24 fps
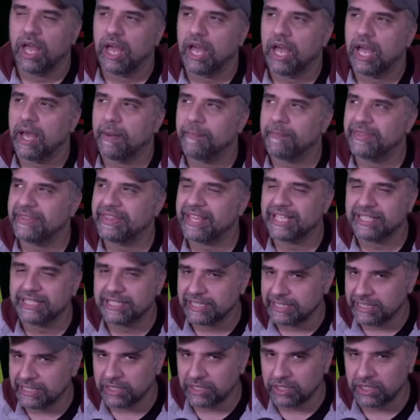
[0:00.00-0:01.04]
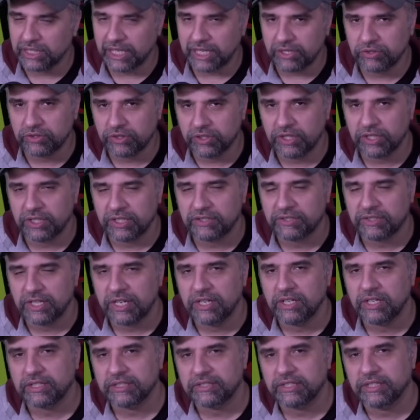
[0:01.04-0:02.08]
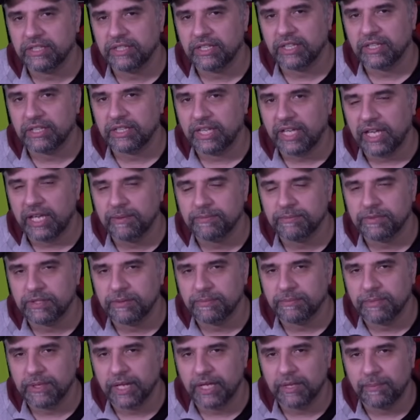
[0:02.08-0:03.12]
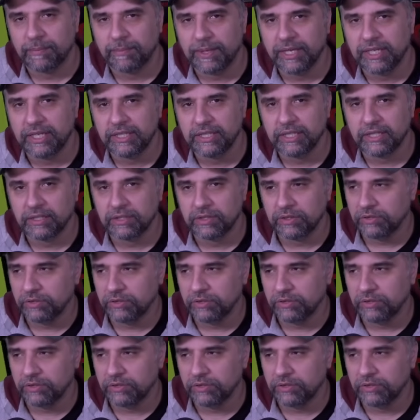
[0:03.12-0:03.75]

they didn't look as good as they looked in the other games, in my opinion.